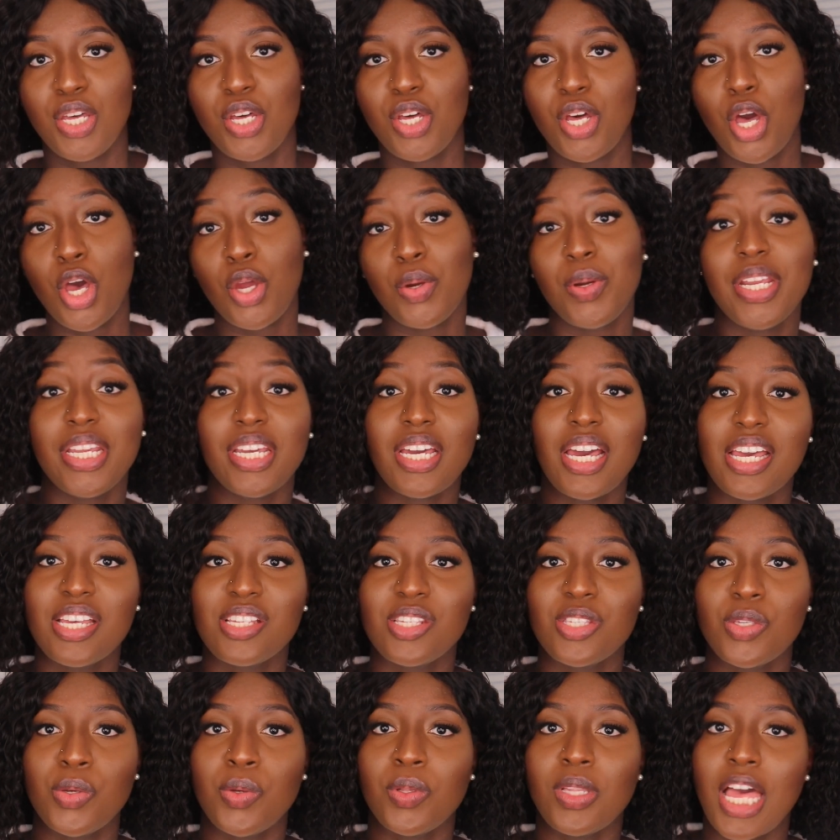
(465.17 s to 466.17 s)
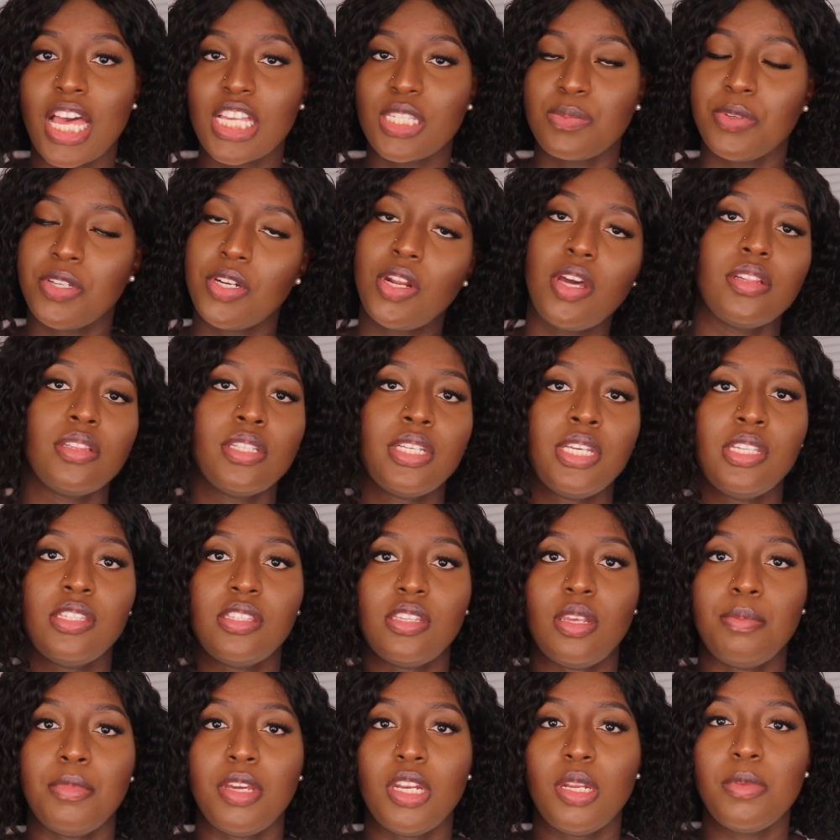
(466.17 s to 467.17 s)
All right guys, so last but not least,
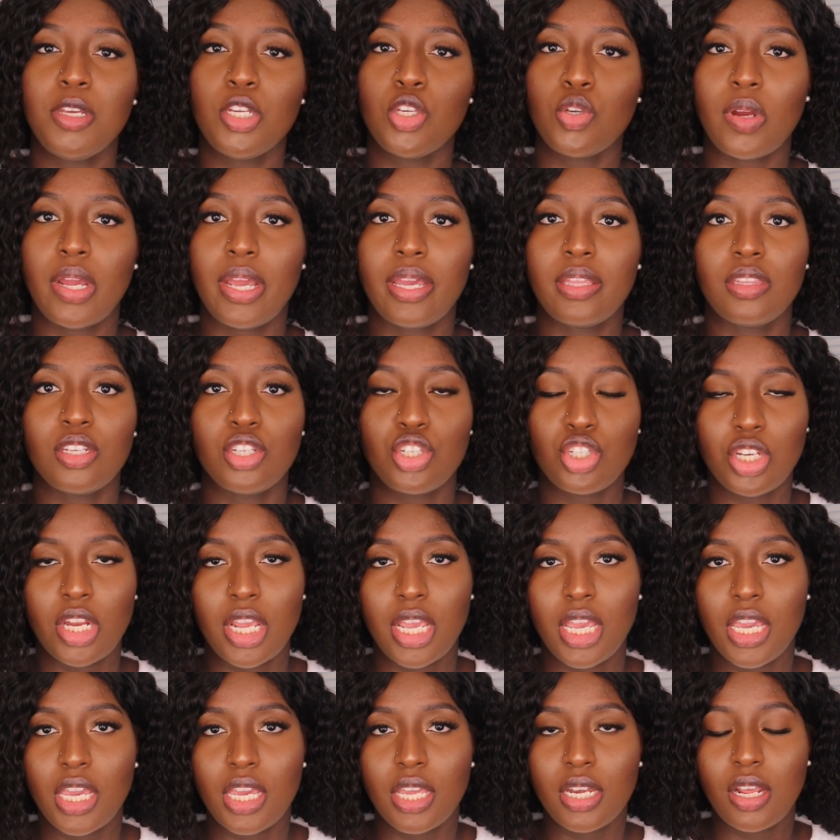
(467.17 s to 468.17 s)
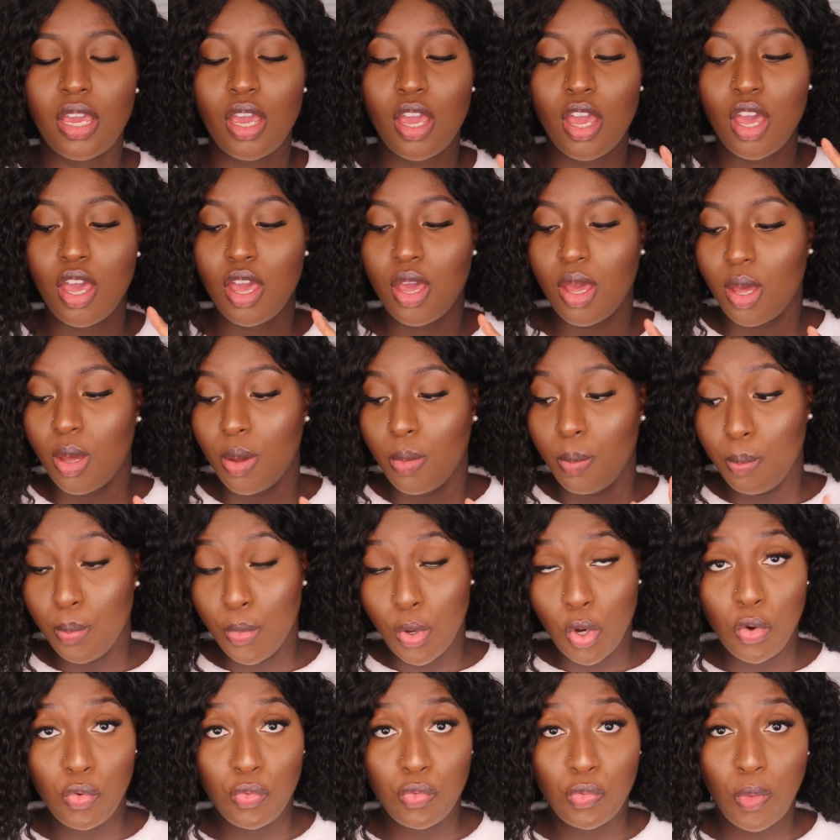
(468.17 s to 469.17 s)
I'm gonna be trying the shade
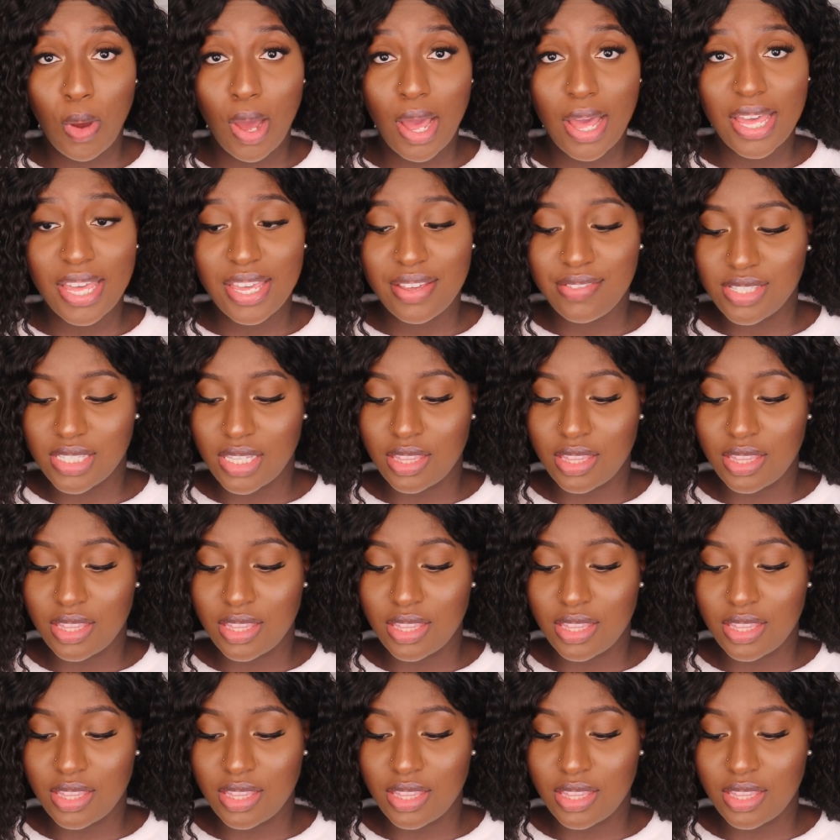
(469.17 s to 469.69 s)
Mauve Wives.